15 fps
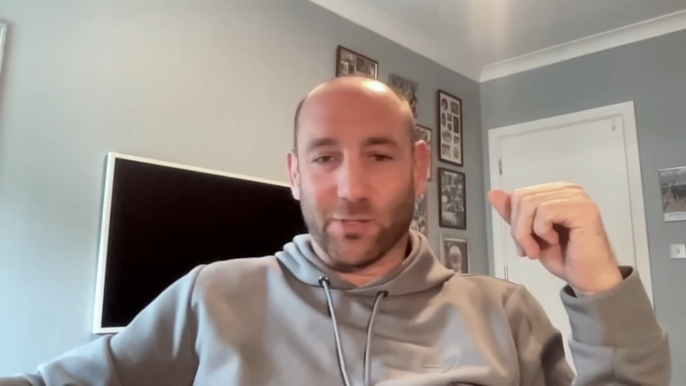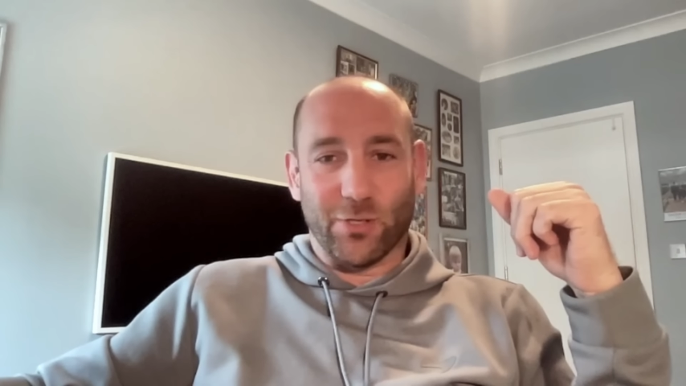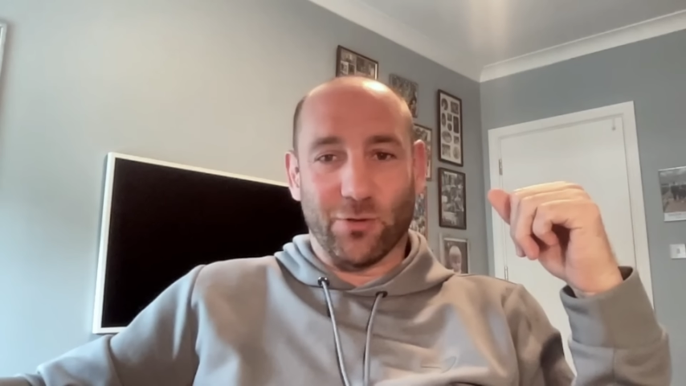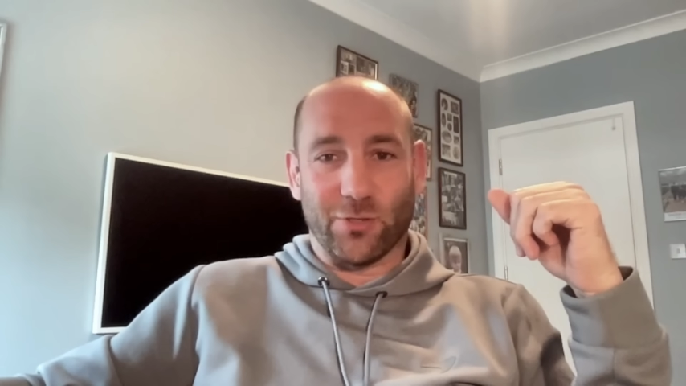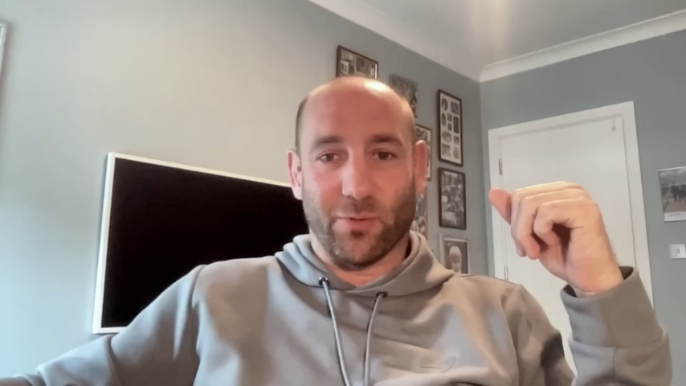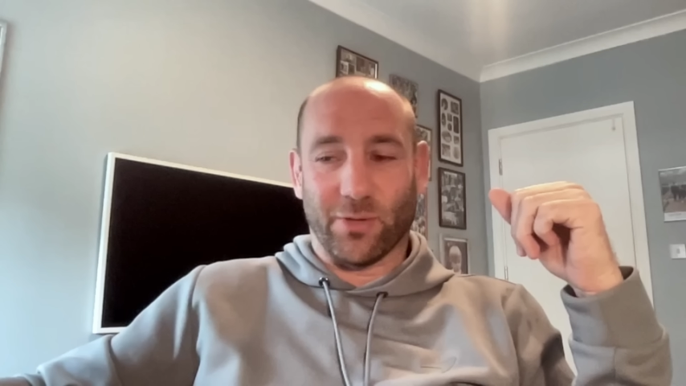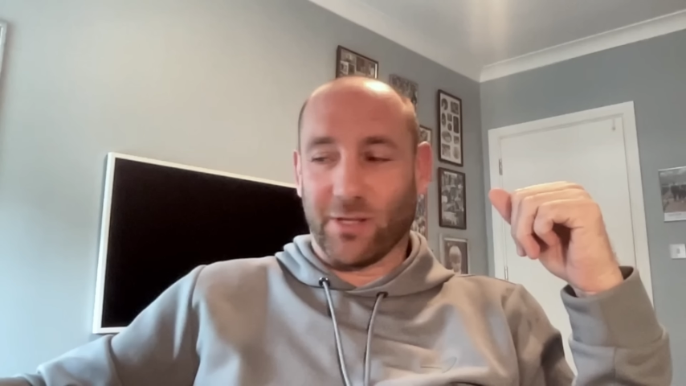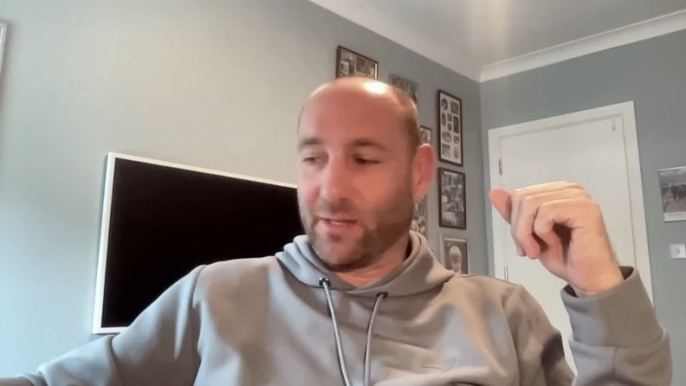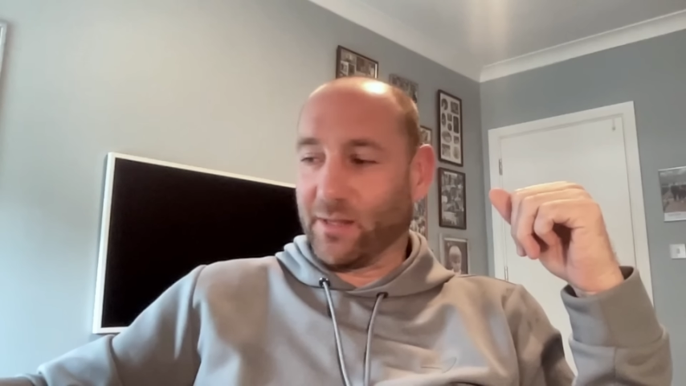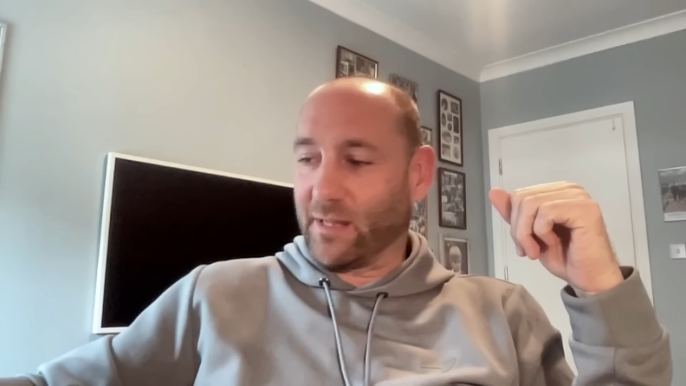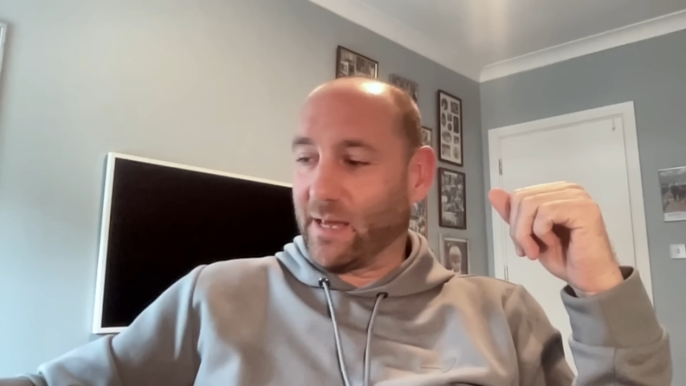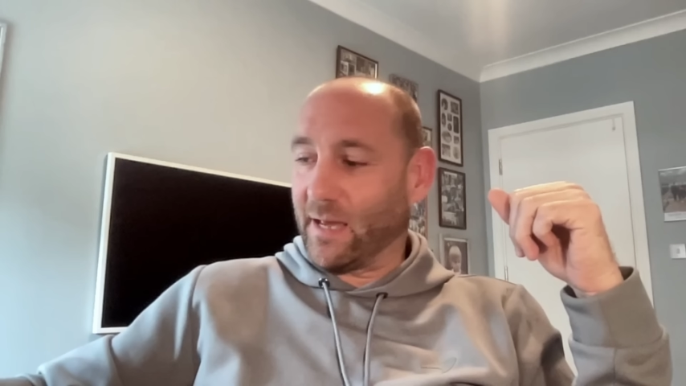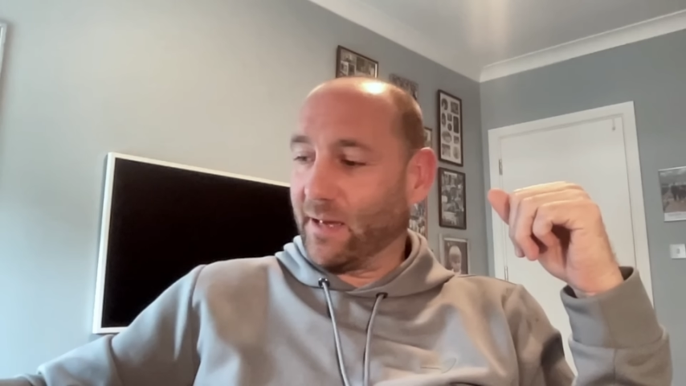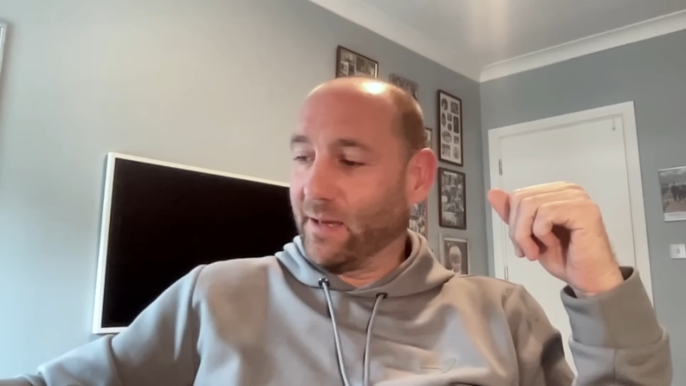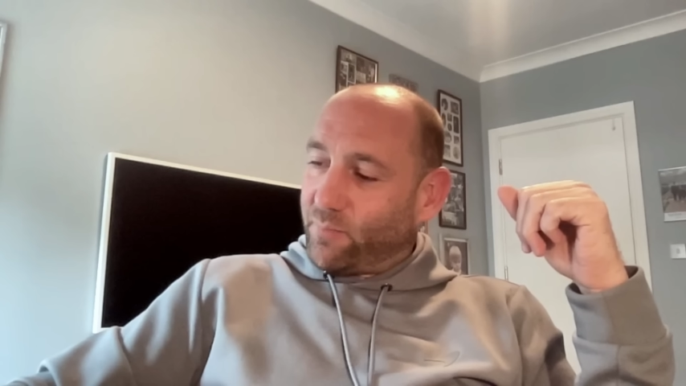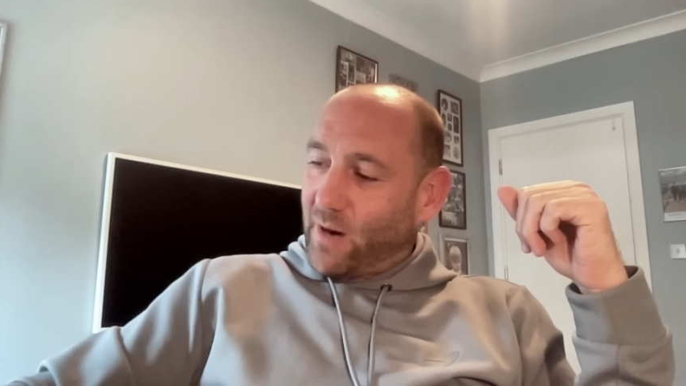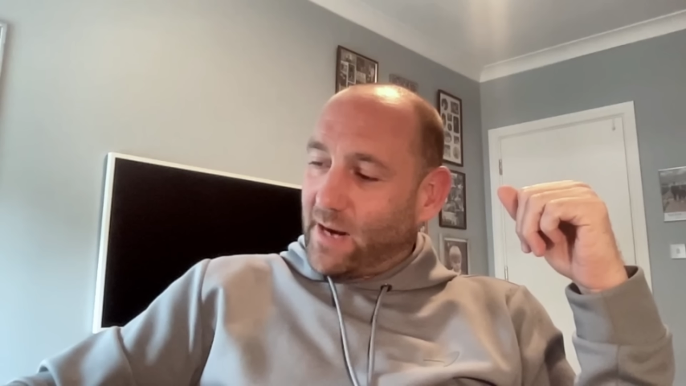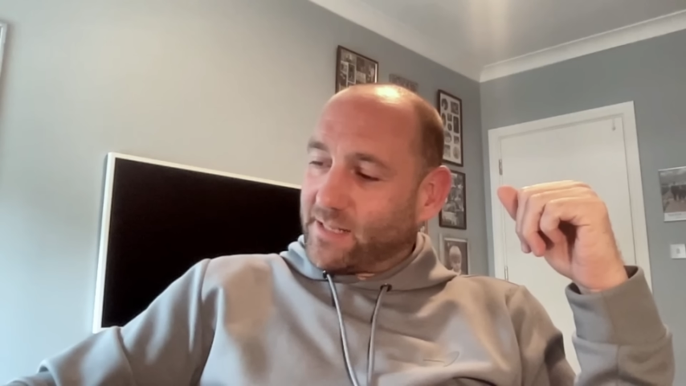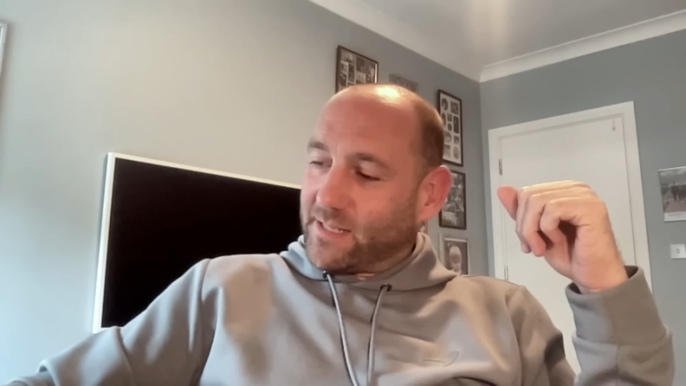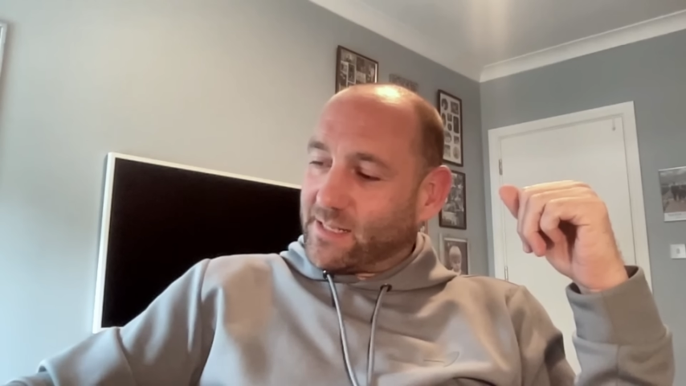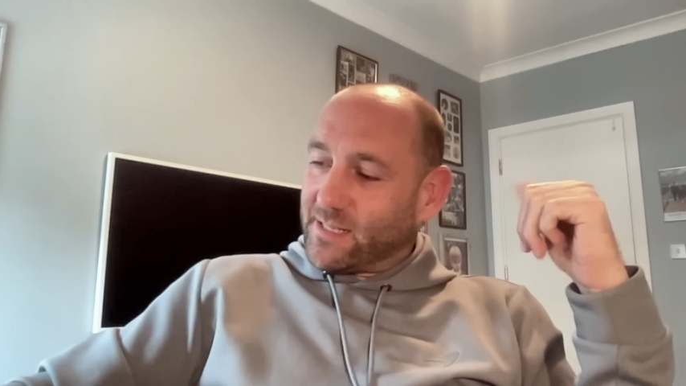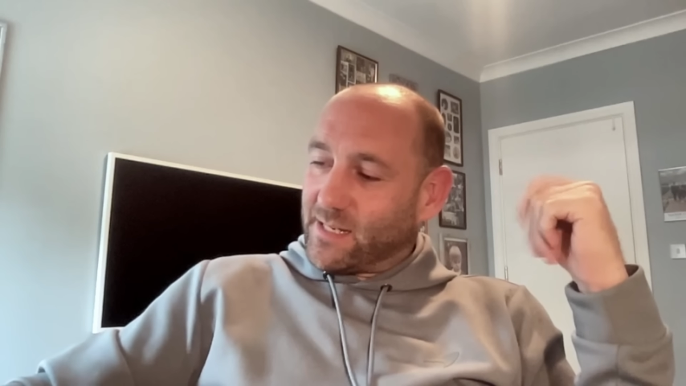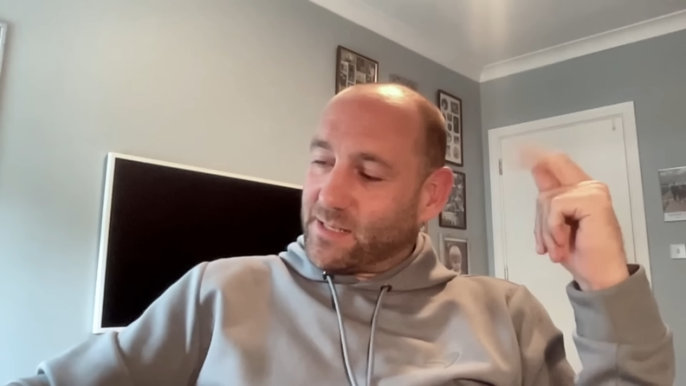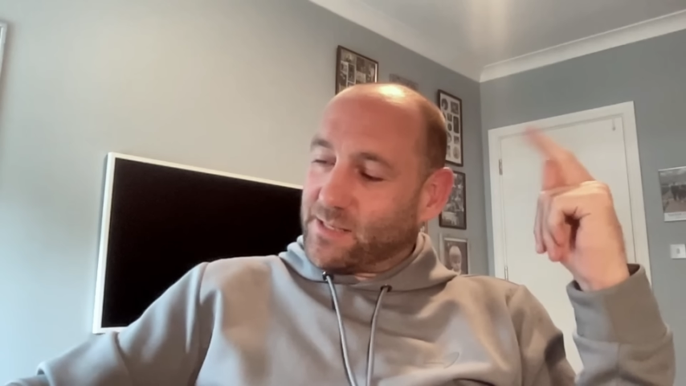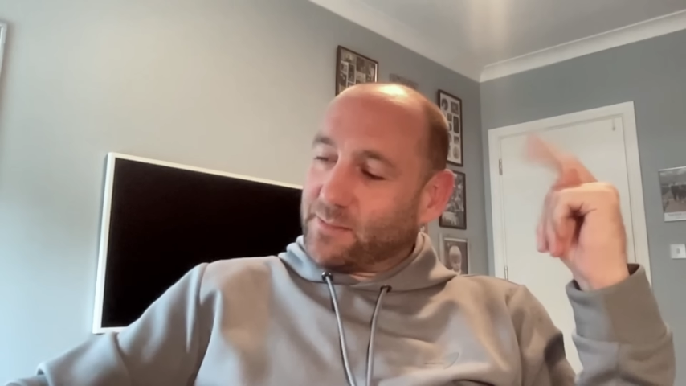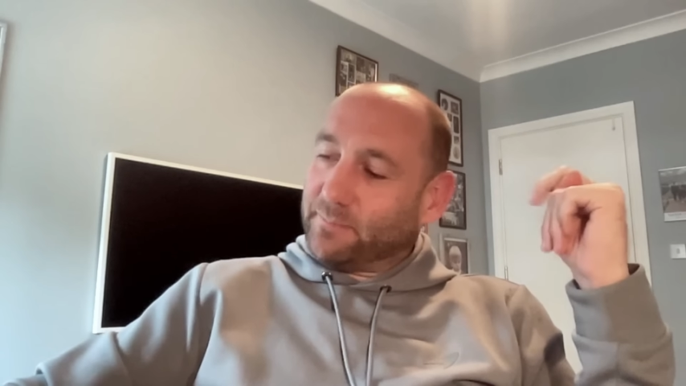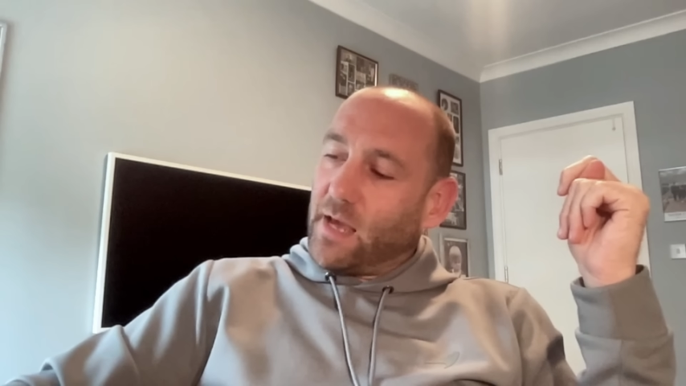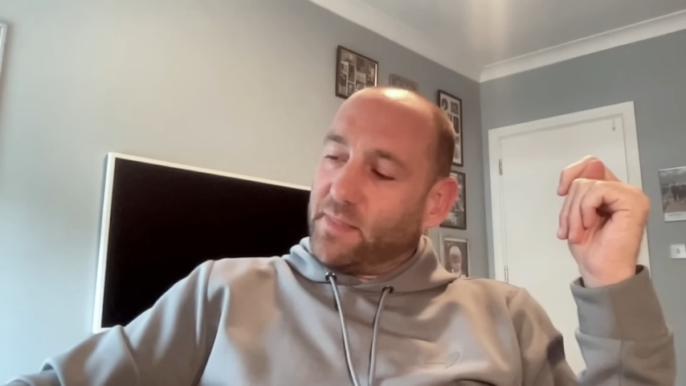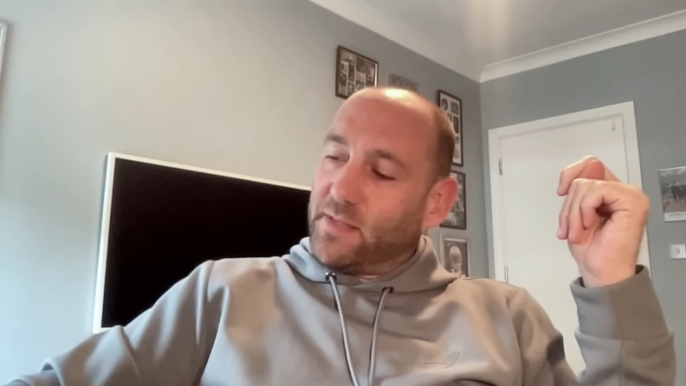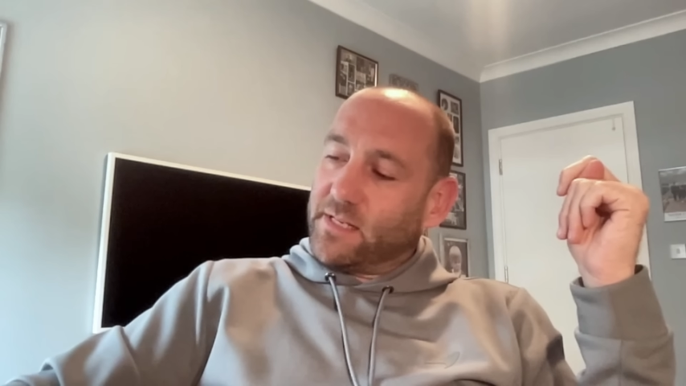use it within their practices. And